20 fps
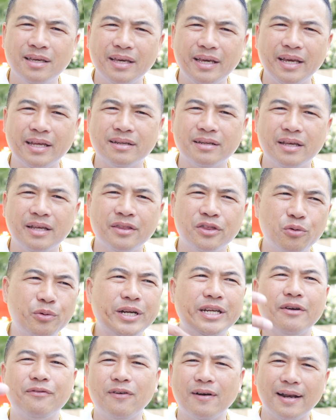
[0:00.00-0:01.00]
in
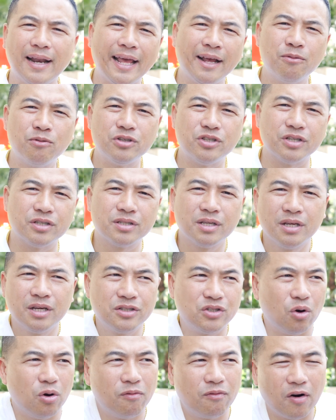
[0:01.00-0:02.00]
3 different languages
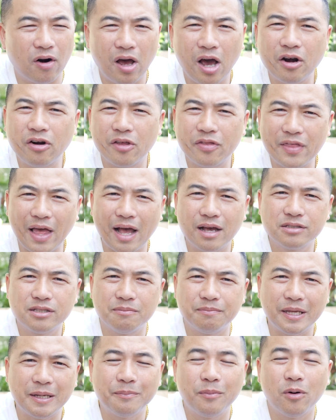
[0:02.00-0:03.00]
to over
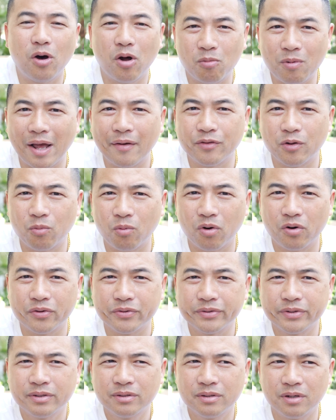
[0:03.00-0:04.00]
100,000 people around the
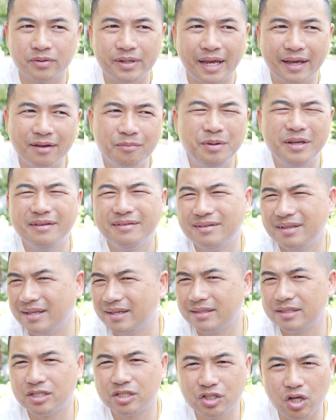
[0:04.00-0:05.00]
world. Okay, it'd be
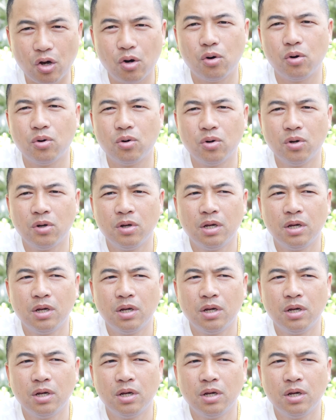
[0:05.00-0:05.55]
so,